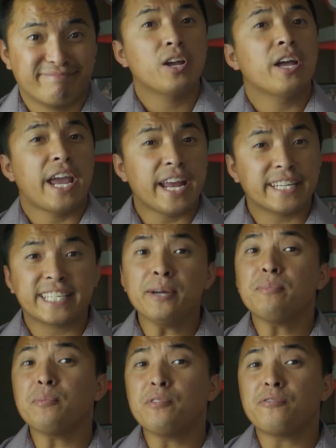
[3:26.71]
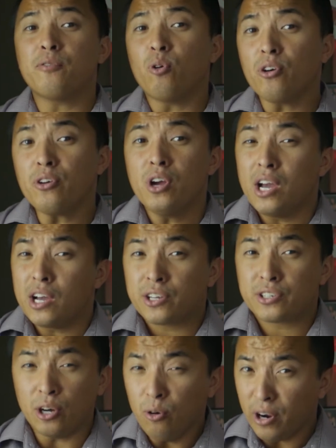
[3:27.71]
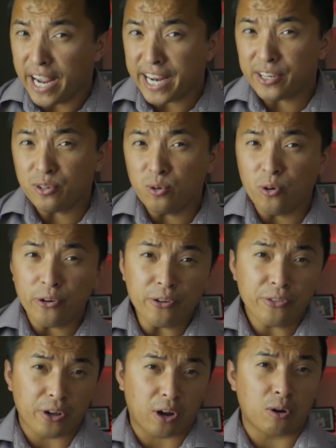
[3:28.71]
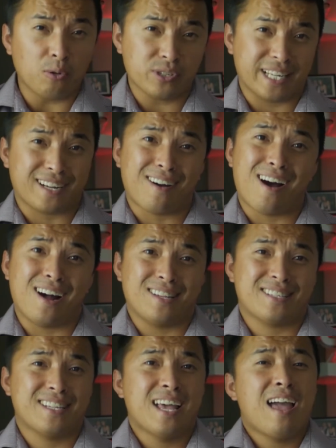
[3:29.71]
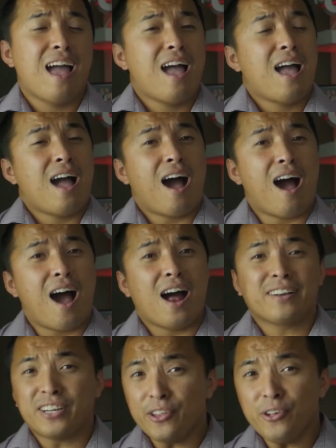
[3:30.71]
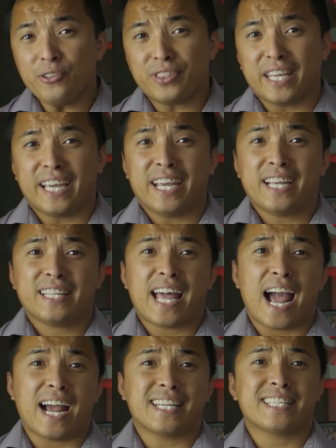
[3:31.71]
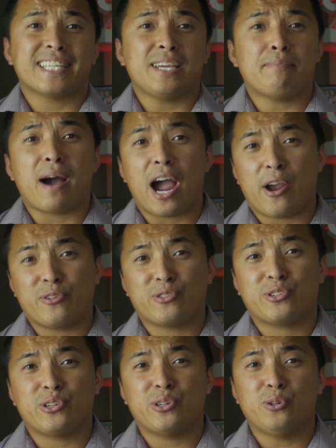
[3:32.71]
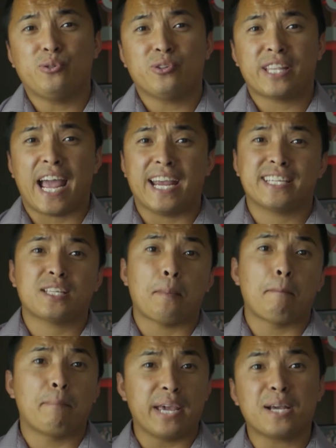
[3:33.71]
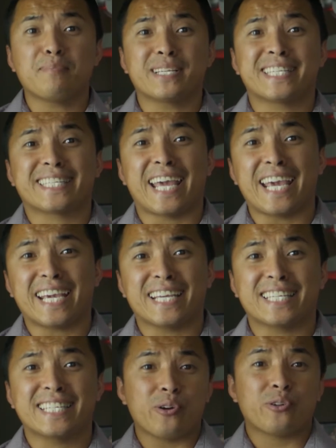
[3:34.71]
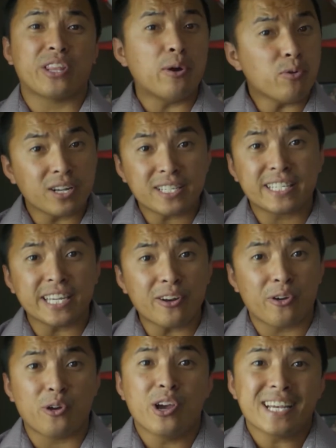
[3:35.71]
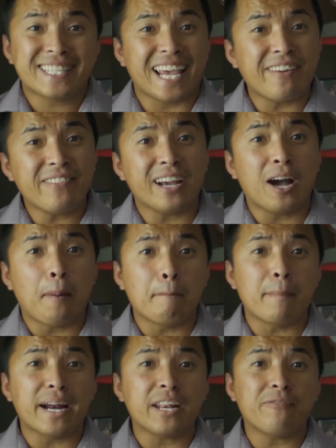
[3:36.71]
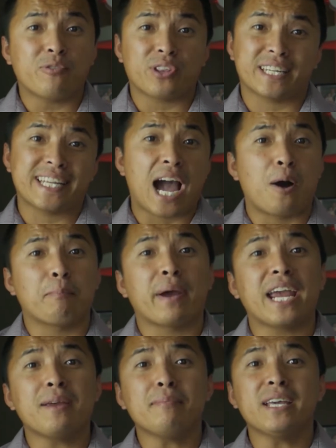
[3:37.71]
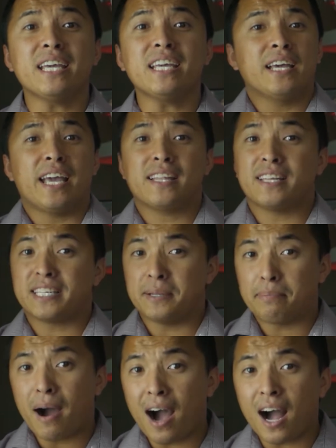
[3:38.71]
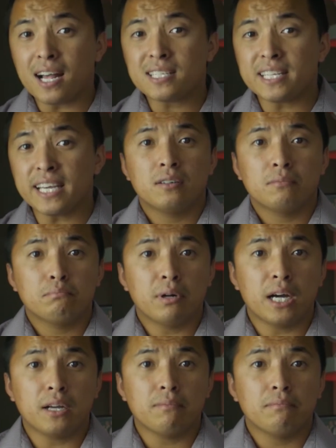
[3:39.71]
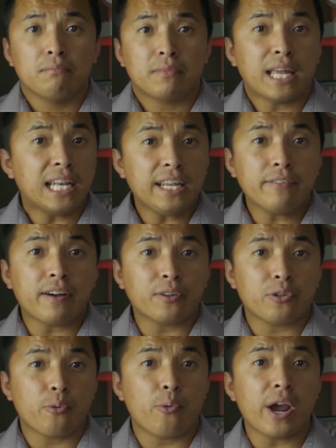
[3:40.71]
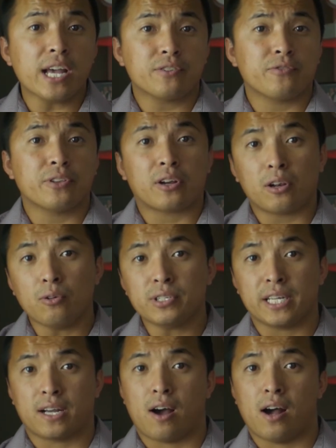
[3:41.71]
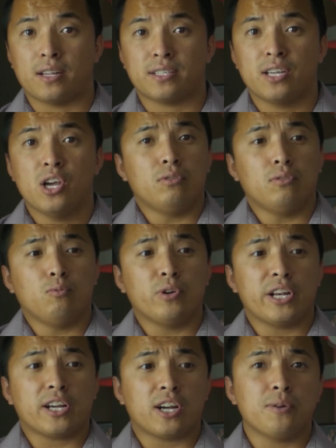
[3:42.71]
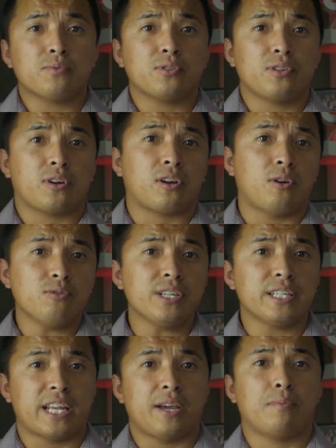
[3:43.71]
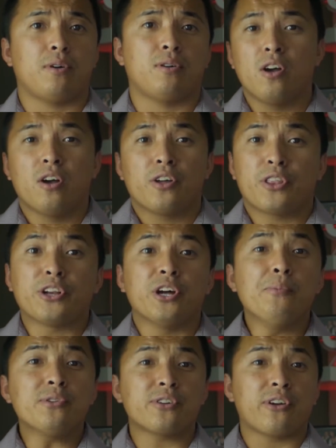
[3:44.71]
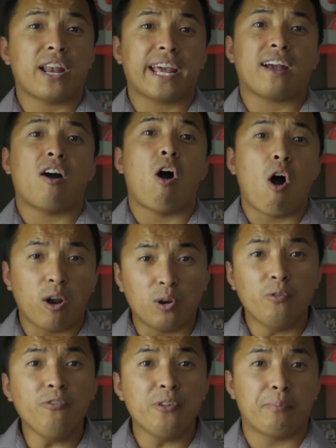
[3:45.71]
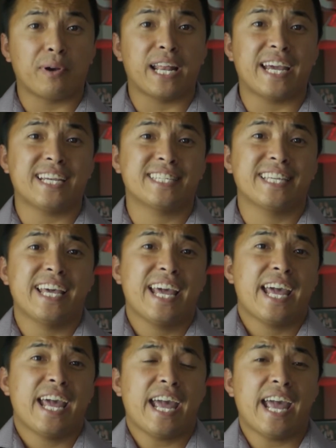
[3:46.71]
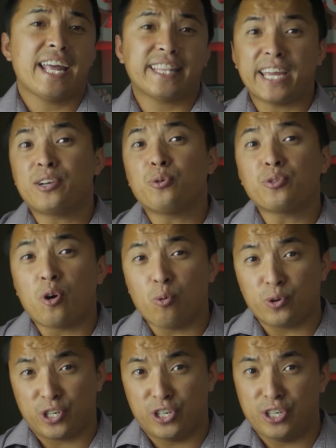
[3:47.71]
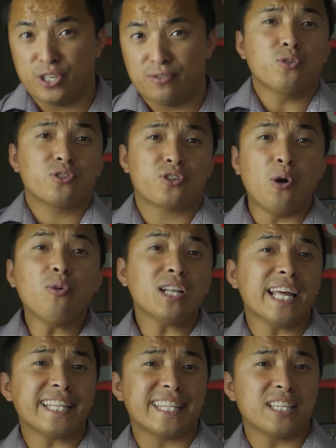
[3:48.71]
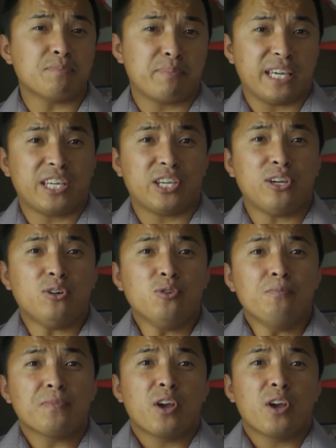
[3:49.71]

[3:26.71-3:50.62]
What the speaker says: And tip number 4, don't ignore the closing costs. Another thing that I see buyers do that is a big mistake is they will consider saving up money for the down payment and the deposit, but they leave out the rest for the closing costs. When it comes to the closing table, the numbers are like all over the place and they don't know what to do. Don't let this be you.